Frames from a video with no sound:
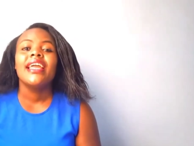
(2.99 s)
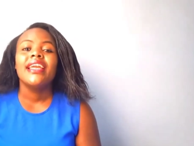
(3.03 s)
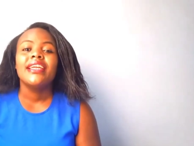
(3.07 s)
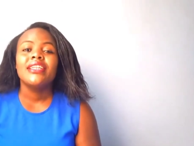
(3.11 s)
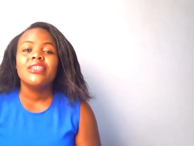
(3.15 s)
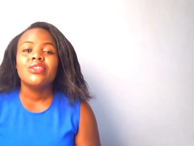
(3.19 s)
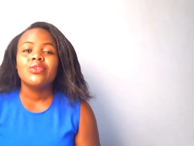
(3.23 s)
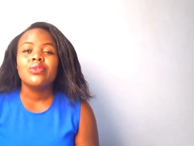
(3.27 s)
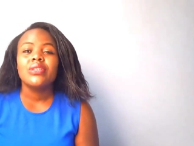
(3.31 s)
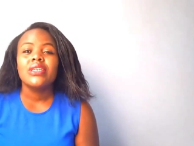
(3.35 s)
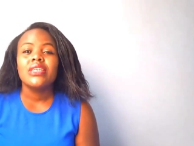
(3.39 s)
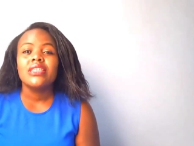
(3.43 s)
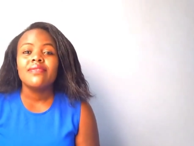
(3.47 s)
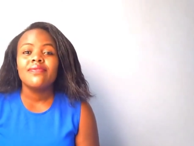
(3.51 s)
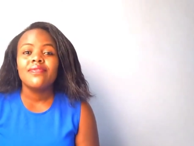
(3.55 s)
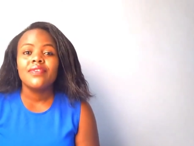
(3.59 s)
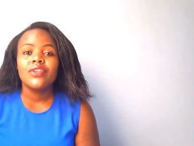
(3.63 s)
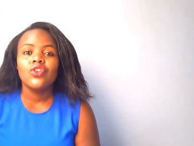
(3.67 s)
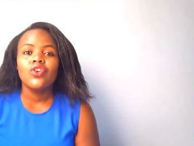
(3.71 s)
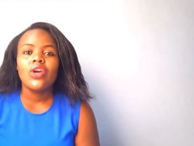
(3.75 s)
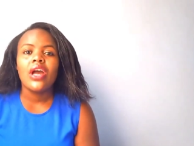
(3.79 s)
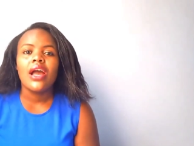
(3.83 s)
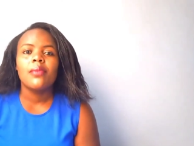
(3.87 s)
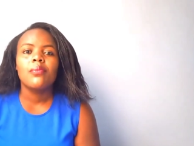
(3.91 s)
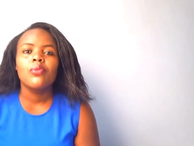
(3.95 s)
in today's
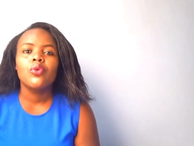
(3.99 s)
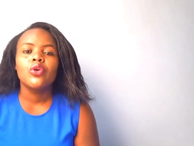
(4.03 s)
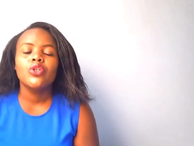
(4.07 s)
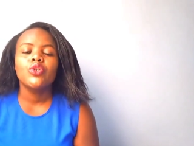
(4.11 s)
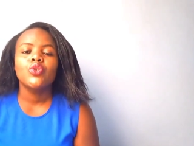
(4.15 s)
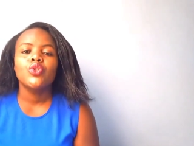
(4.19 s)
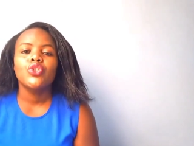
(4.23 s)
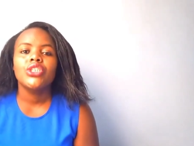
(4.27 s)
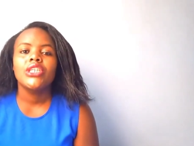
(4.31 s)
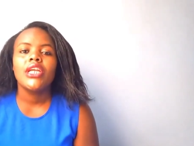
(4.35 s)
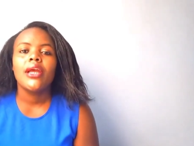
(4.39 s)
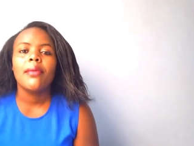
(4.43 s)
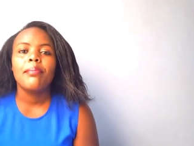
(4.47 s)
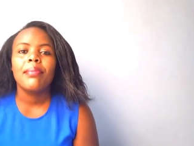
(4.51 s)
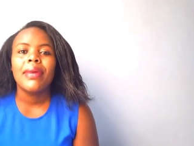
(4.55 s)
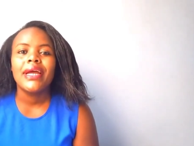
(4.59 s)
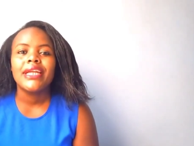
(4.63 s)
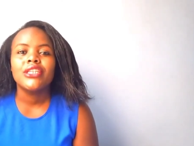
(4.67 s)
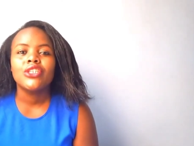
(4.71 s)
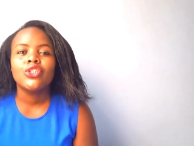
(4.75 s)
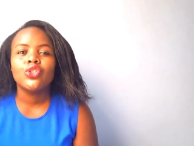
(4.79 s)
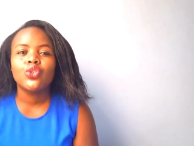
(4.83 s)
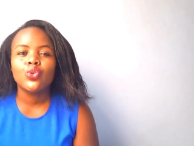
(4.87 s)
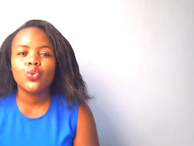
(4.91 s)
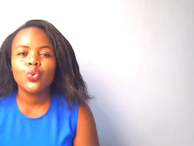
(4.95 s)
video i'm going to share
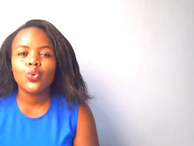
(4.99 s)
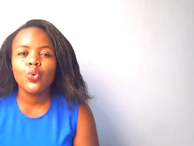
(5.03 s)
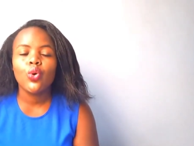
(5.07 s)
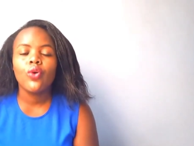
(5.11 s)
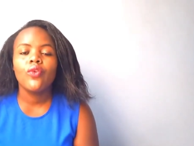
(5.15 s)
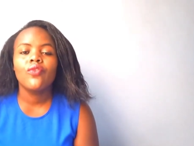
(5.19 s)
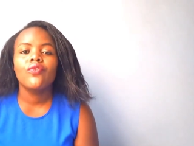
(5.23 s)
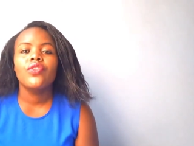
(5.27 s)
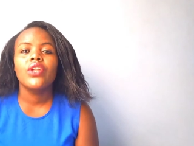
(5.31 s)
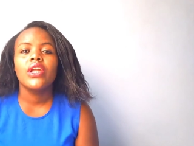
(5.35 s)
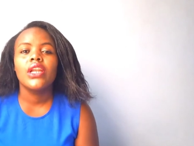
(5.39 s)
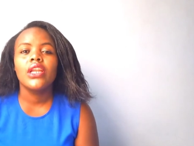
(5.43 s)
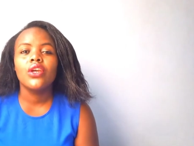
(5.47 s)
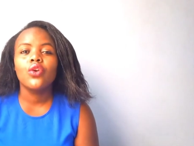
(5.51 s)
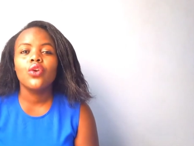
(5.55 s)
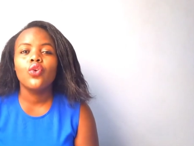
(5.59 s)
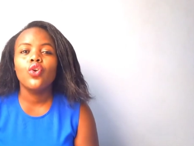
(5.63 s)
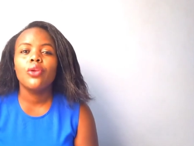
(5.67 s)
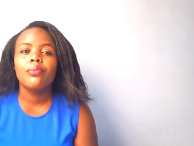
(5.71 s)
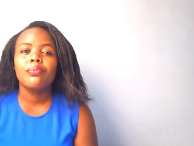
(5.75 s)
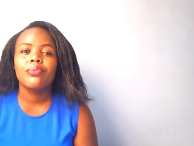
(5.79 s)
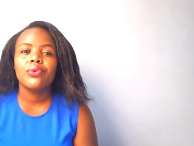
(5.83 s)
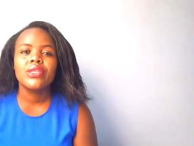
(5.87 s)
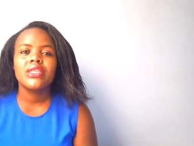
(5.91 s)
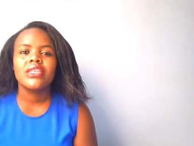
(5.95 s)
part two of the
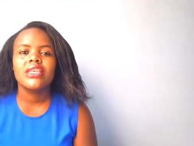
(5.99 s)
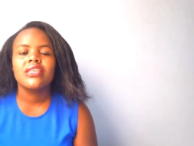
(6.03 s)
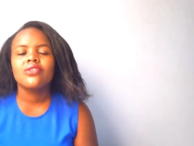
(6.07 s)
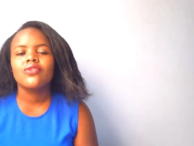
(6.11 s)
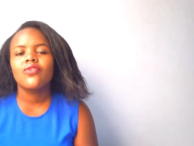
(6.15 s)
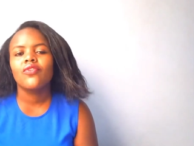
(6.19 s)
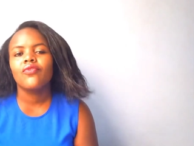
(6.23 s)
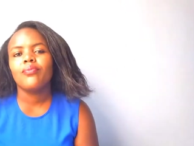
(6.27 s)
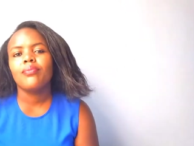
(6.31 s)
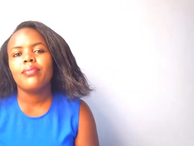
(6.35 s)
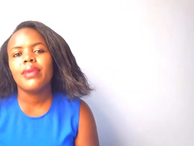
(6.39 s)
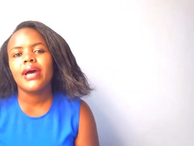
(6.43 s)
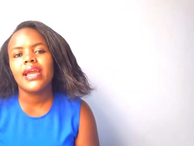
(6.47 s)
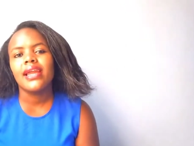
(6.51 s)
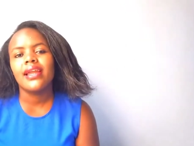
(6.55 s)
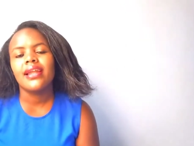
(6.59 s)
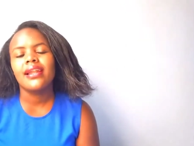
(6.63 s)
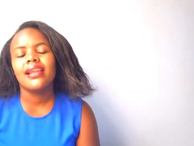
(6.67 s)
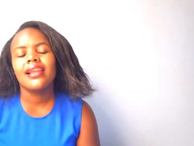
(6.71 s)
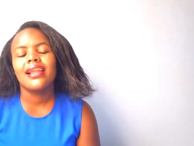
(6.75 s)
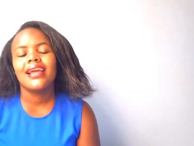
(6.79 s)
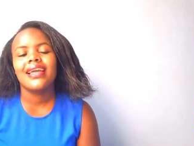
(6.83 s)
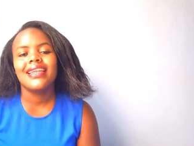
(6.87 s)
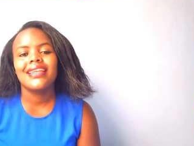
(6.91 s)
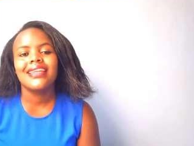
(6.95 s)
legal process of
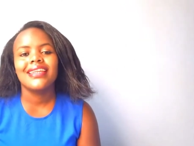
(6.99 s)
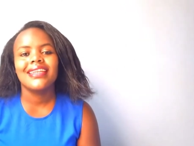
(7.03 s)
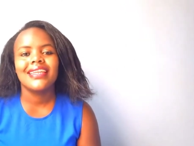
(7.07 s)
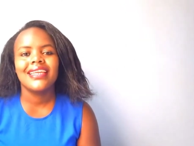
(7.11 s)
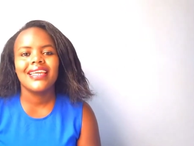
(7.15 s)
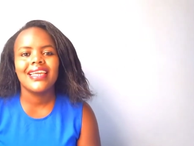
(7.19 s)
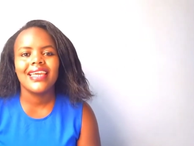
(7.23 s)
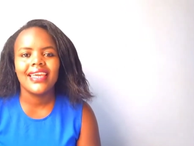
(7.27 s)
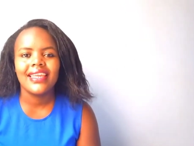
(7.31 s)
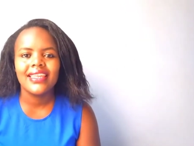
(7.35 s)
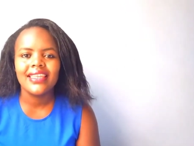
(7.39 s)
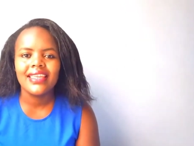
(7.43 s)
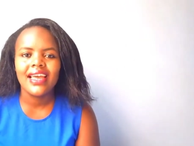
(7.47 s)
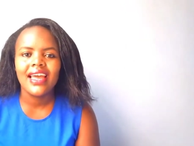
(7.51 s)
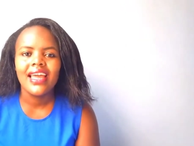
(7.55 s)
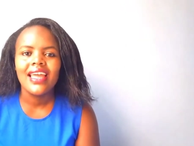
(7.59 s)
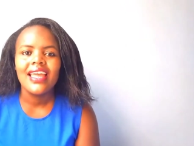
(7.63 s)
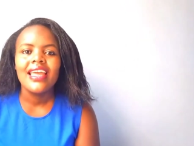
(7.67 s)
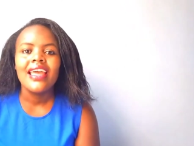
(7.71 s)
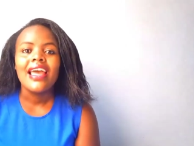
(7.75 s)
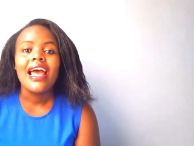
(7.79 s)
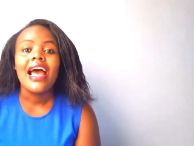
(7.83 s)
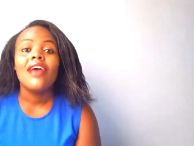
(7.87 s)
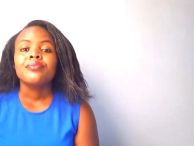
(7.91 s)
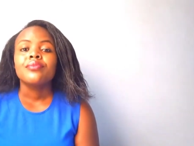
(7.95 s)
buying land in kenya
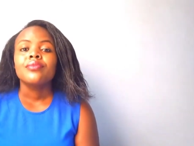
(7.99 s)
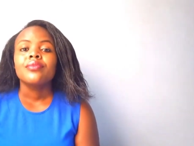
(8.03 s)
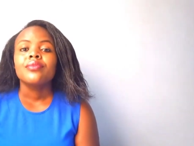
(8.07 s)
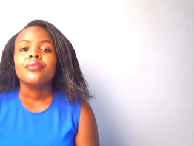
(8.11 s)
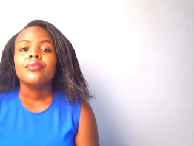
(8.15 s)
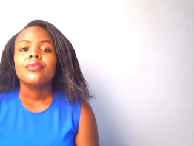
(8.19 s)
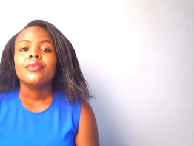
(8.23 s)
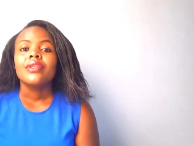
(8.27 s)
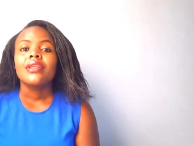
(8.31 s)
i've